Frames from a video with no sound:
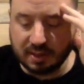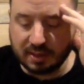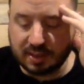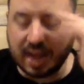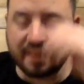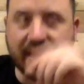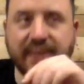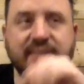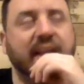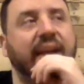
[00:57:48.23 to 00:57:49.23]
God, that
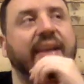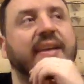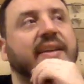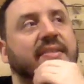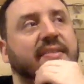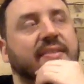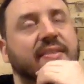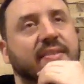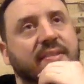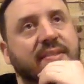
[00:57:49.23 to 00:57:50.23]
is like
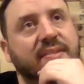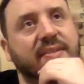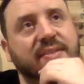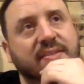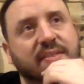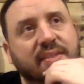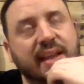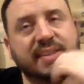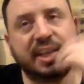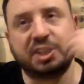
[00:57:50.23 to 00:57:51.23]

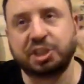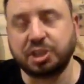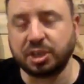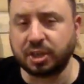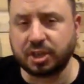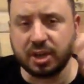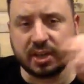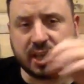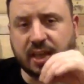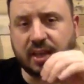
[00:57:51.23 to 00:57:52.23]
that is like sugar
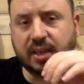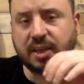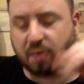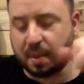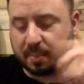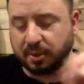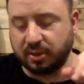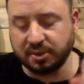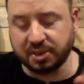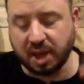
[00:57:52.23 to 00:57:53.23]
cookie
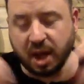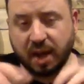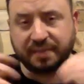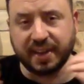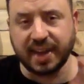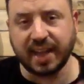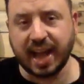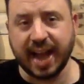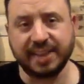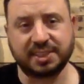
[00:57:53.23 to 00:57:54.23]
crumbles on
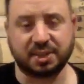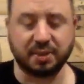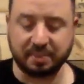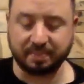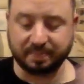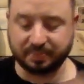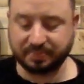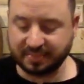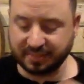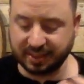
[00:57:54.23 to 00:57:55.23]
vanilla ice cream.
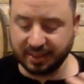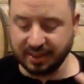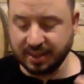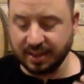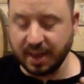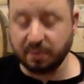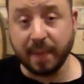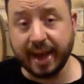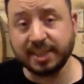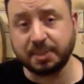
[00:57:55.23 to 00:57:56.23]
It
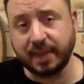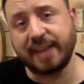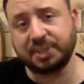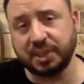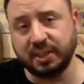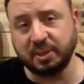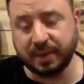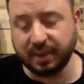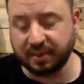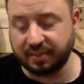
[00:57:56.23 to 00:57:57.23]
reminds me actually a little
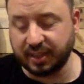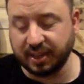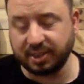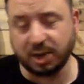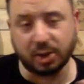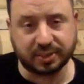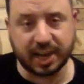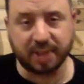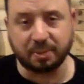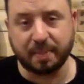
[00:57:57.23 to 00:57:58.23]
bit of the uh, Colonel
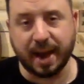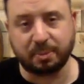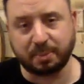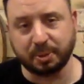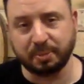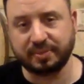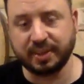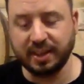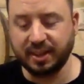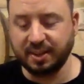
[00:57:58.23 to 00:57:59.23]
Taylor Barrel Proof
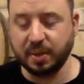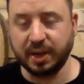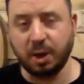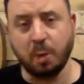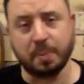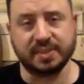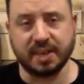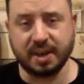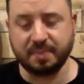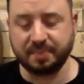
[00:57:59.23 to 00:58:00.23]
when it opens
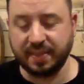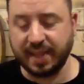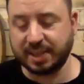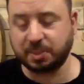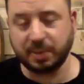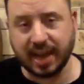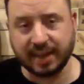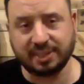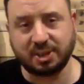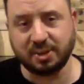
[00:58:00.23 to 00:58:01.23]
up, and that's what it
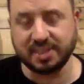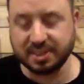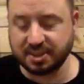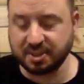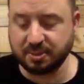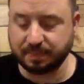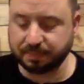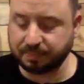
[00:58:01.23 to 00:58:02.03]
kind of turns into.